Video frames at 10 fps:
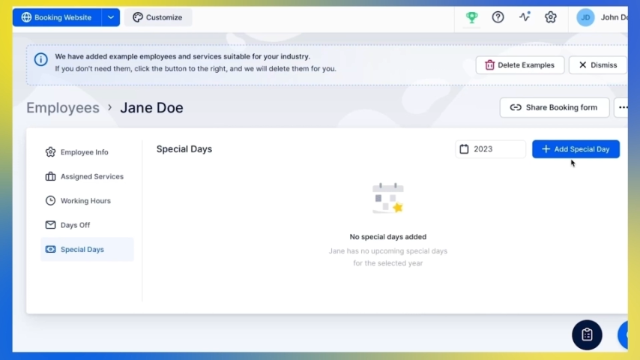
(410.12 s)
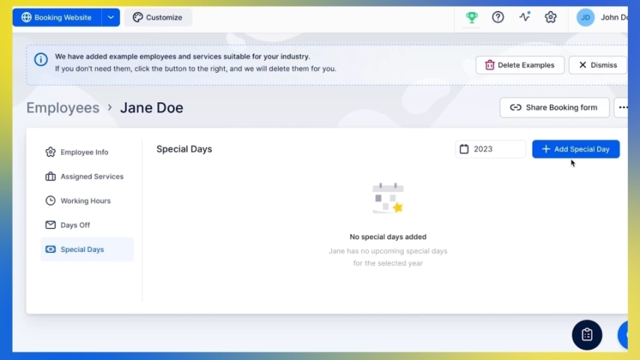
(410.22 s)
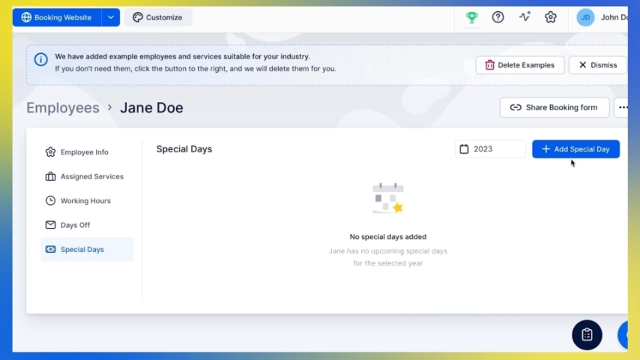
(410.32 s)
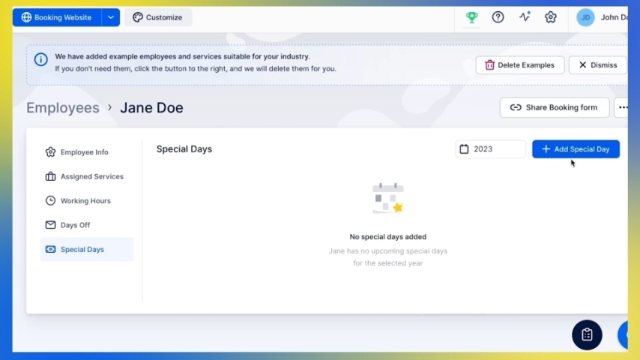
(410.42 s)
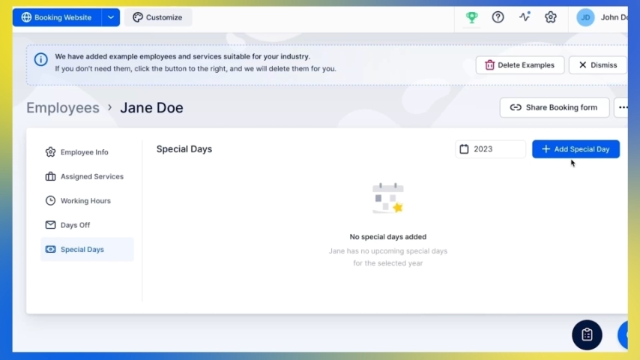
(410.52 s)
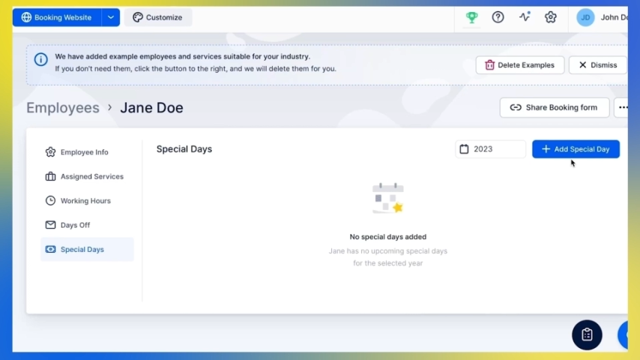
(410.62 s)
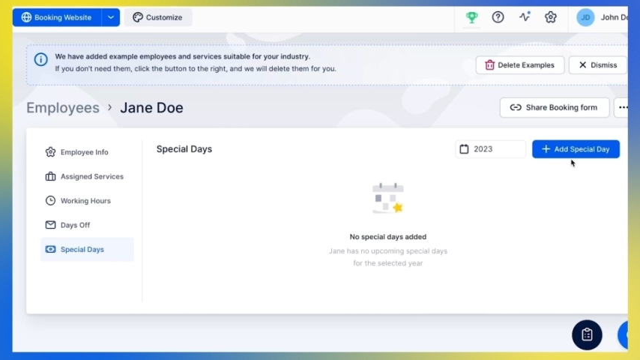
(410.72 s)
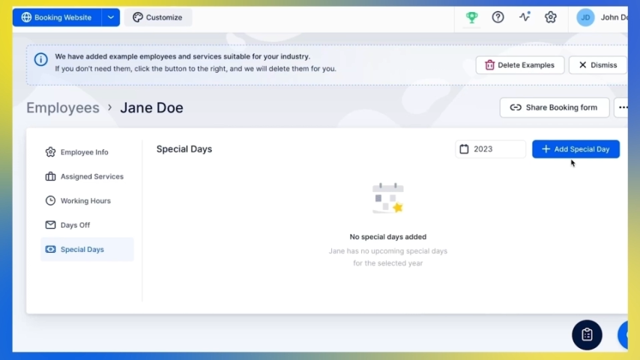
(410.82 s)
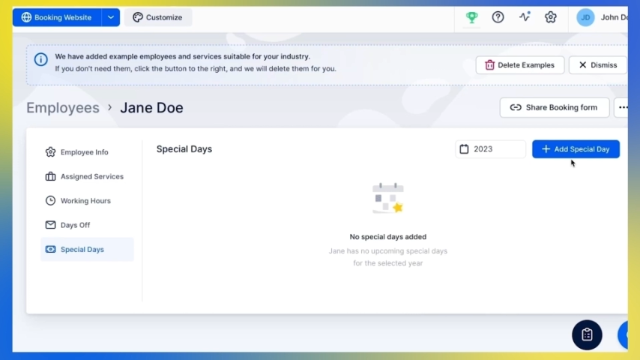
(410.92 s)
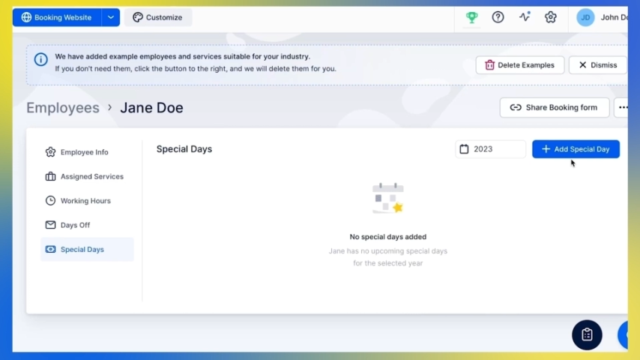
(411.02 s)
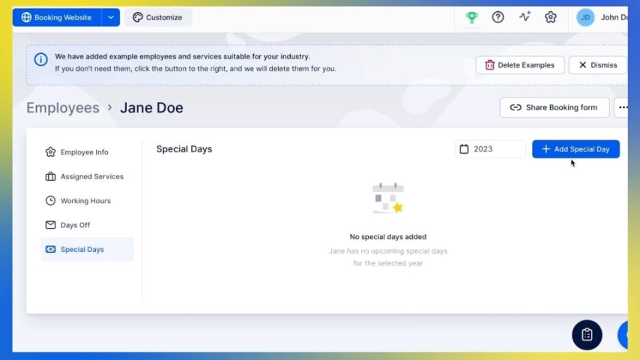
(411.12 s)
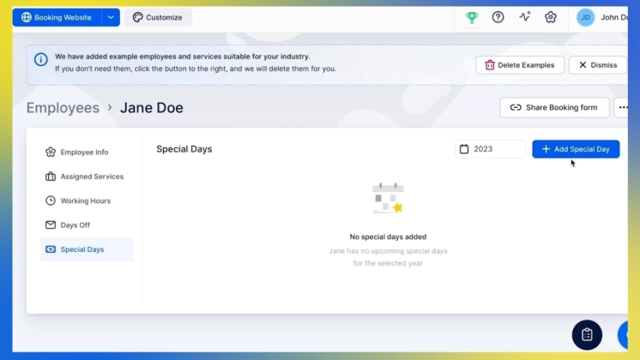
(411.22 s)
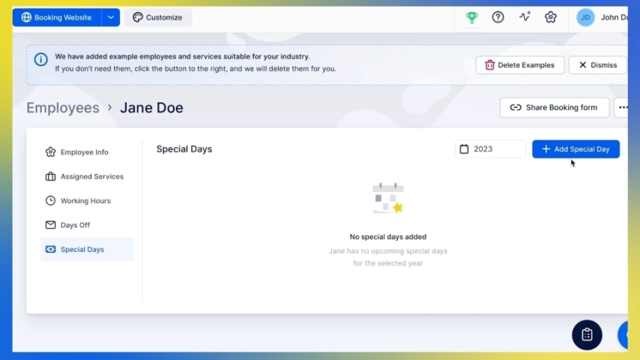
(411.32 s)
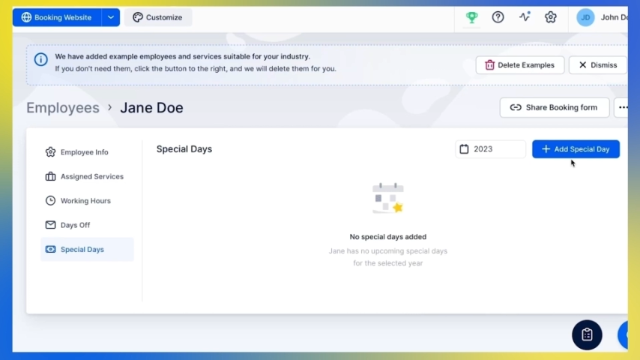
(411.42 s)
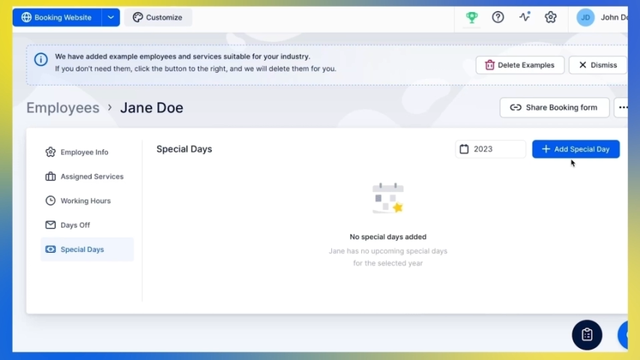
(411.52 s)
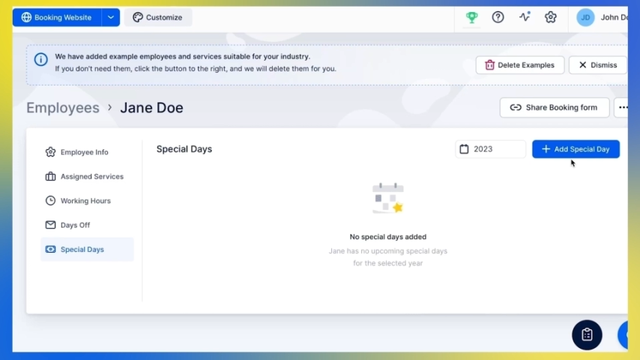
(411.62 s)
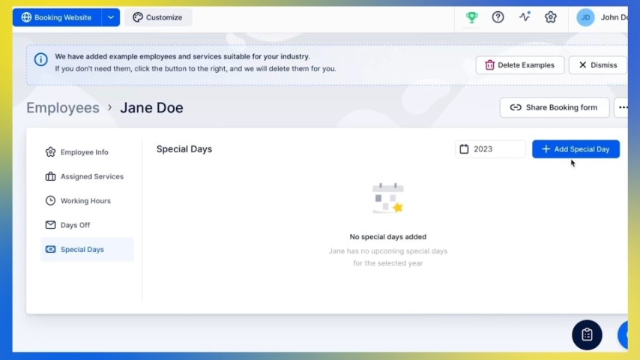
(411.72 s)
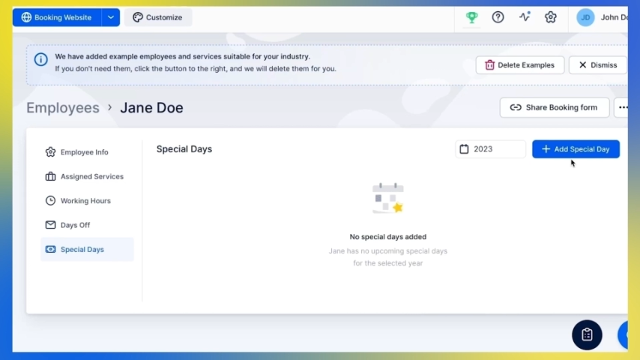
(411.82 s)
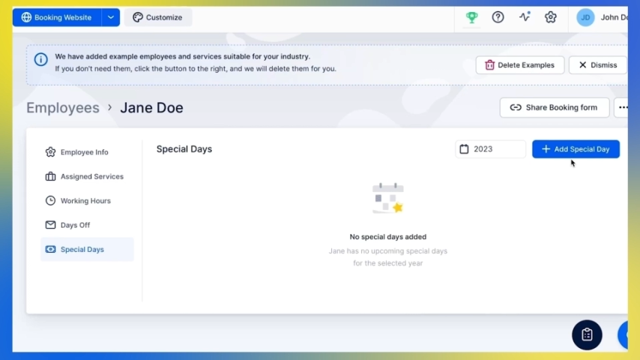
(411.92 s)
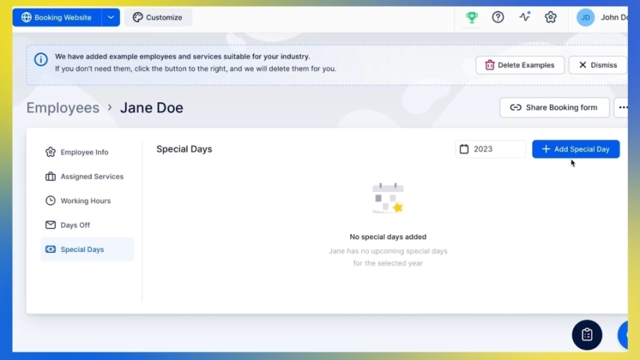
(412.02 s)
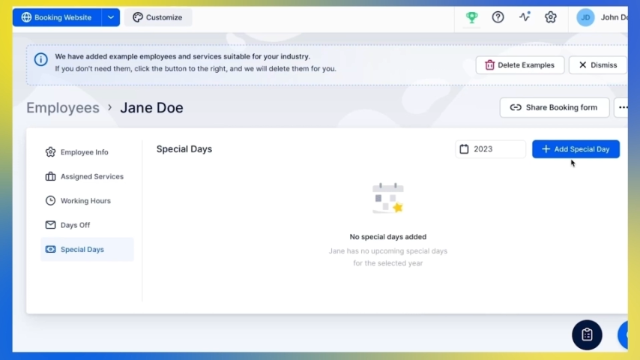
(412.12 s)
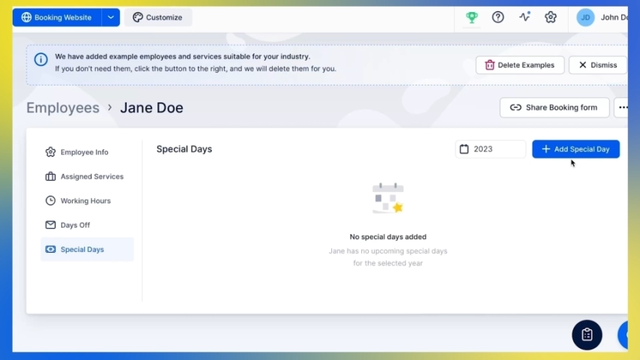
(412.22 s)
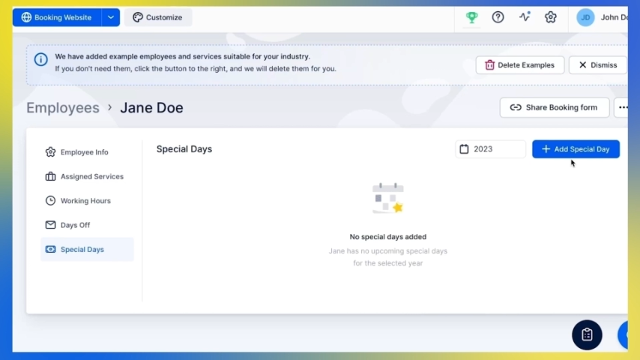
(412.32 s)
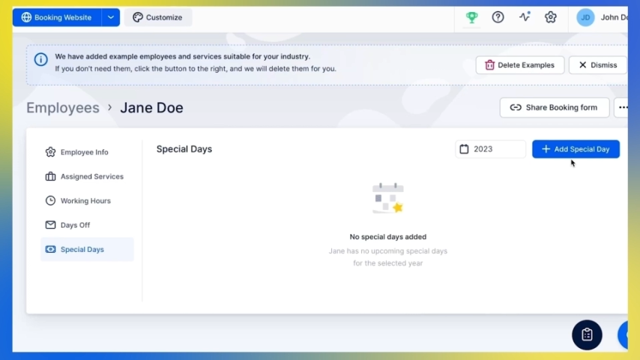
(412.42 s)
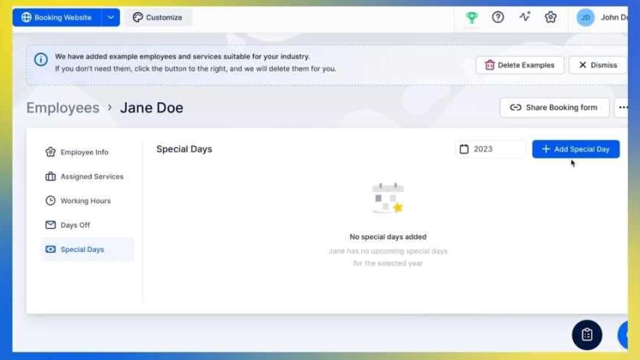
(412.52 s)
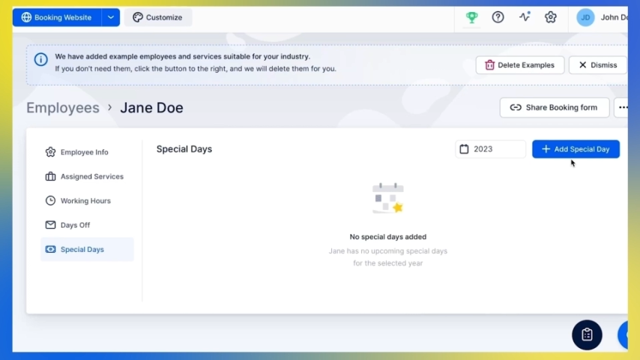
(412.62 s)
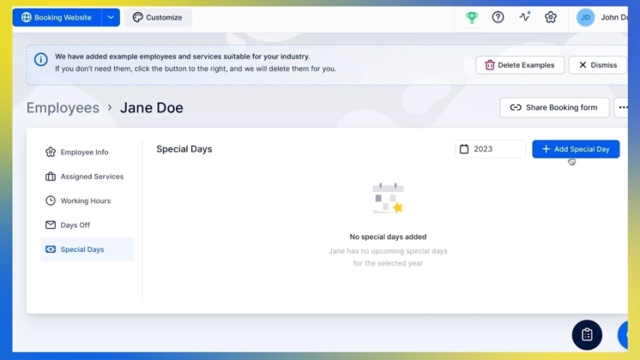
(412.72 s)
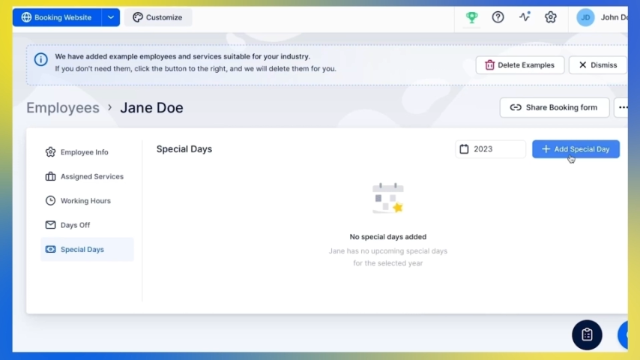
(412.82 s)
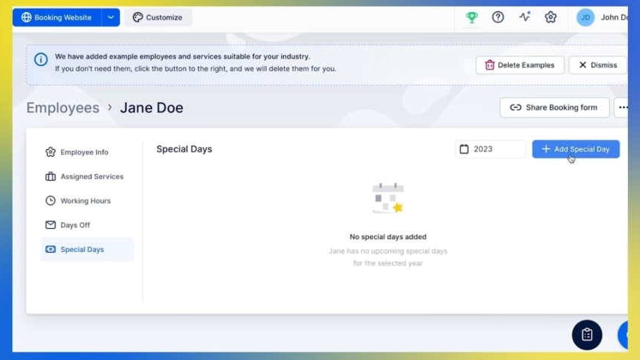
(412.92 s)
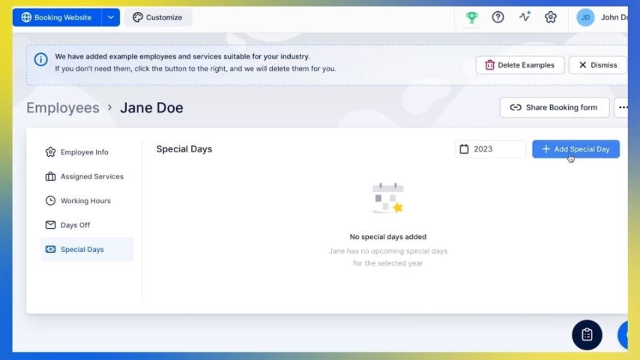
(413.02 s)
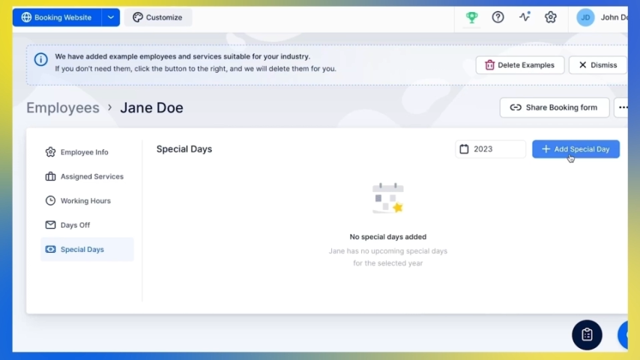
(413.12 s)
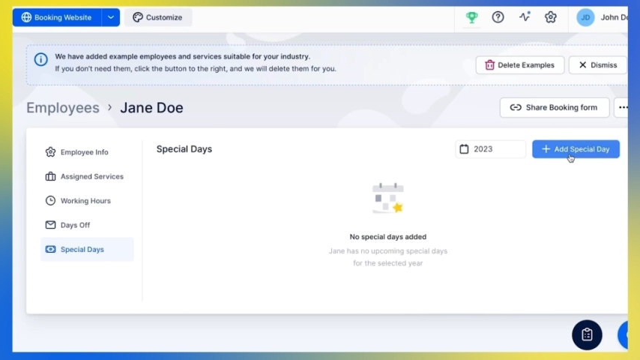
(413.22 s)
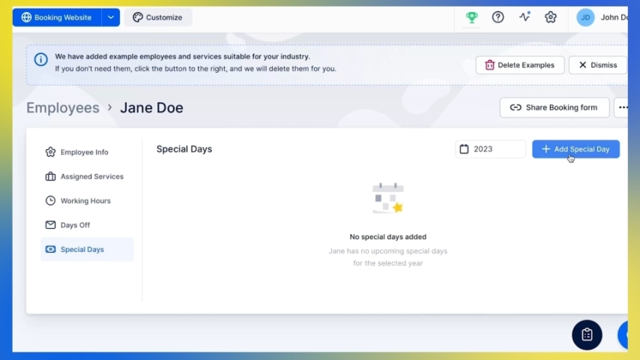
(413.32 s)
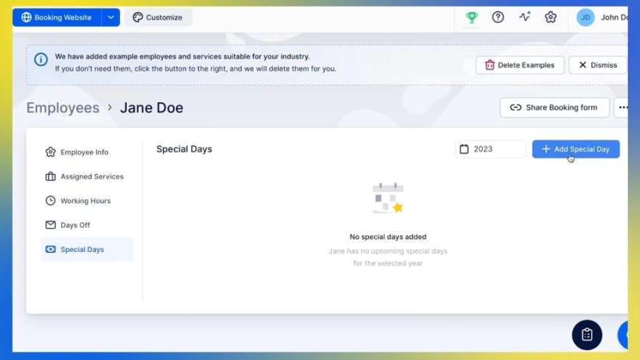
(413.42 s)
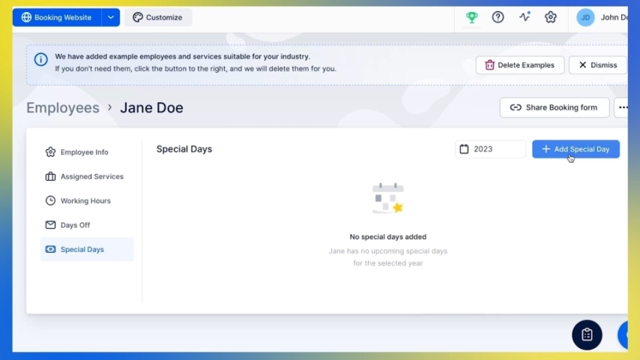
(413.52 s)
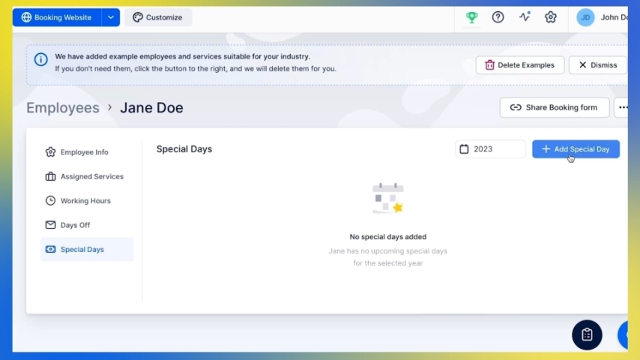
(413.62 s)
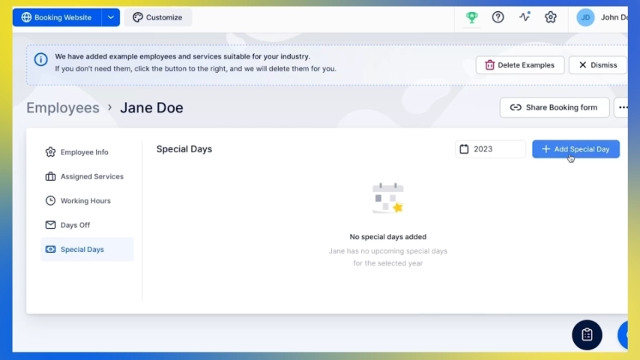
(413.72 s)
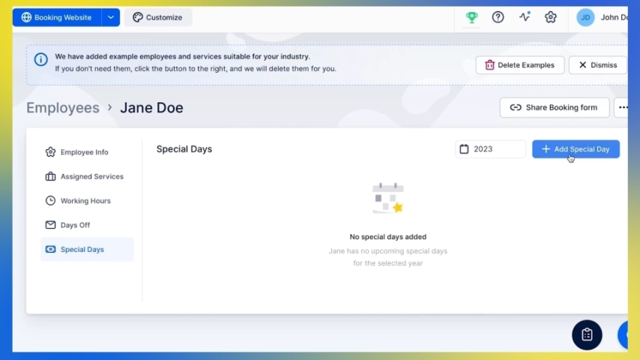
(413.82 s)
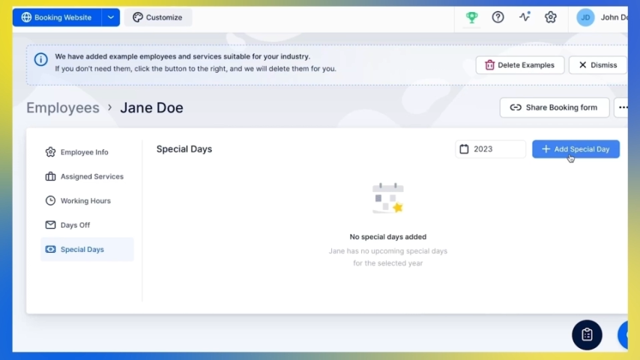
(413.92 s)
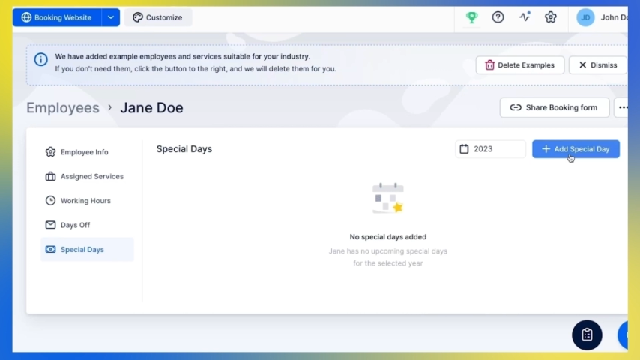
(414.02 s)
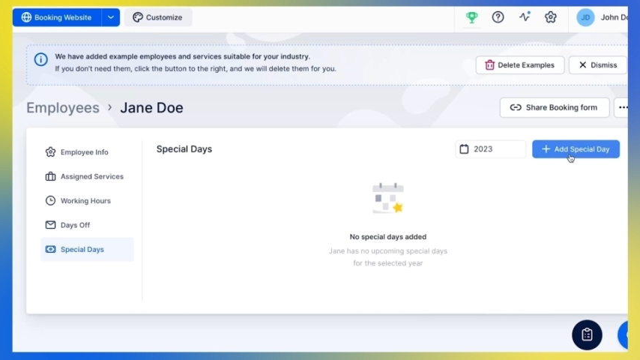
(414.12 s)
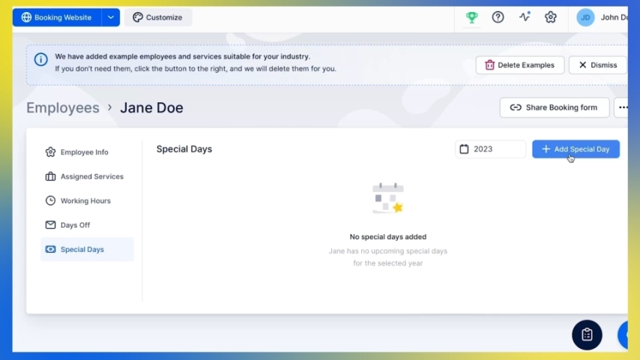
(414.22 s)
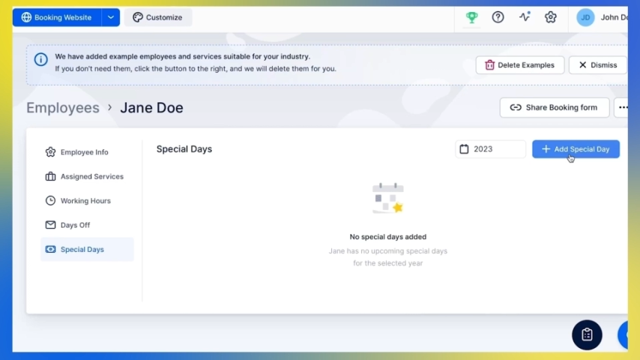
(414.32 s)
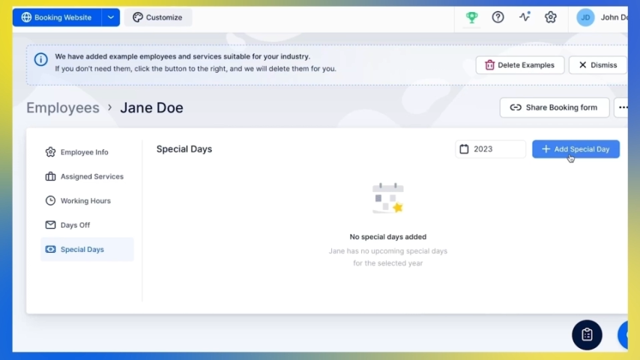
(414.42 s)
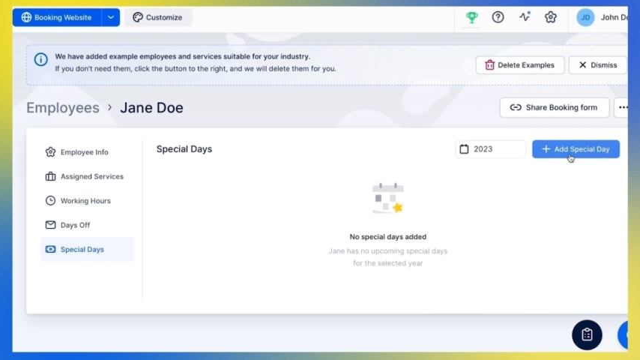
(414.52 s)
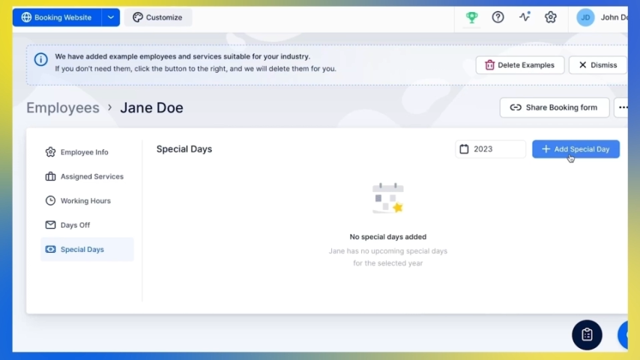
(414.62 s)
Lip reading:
(no speaker visible)